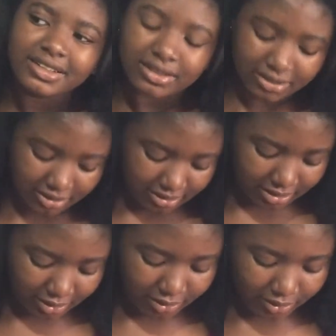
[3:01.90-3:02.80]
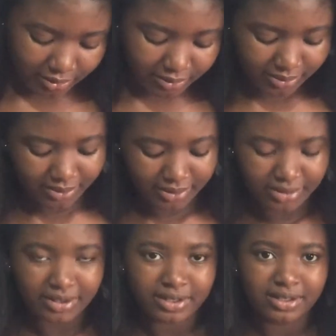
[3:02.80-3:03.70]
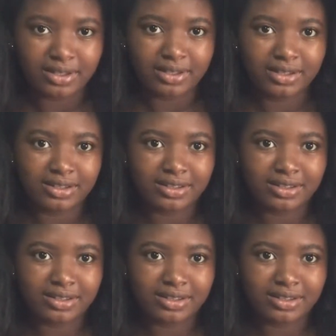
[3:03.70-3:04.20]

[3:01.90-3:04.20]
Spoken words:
I'm going to try and blow dry it